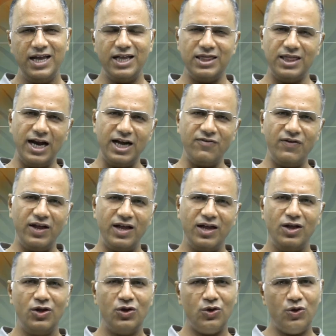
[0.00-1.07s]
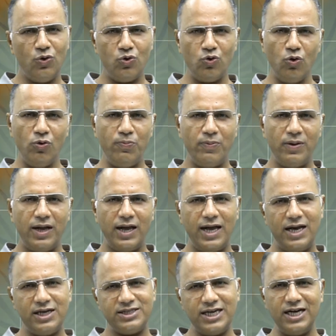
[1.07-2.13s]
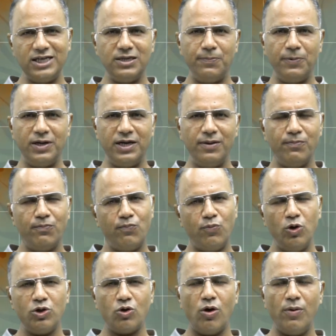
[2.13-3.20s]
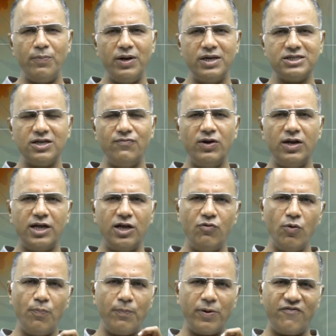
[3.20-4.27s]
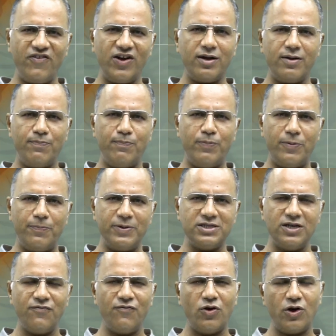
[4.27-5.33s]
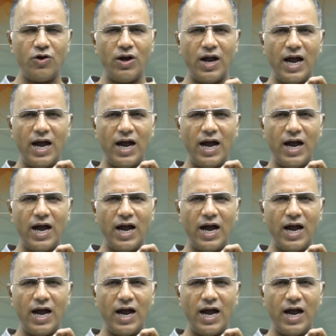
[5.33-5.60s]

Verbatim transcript: In that way, YouTube and ChatGPT, both combination will give you perfect preparation for your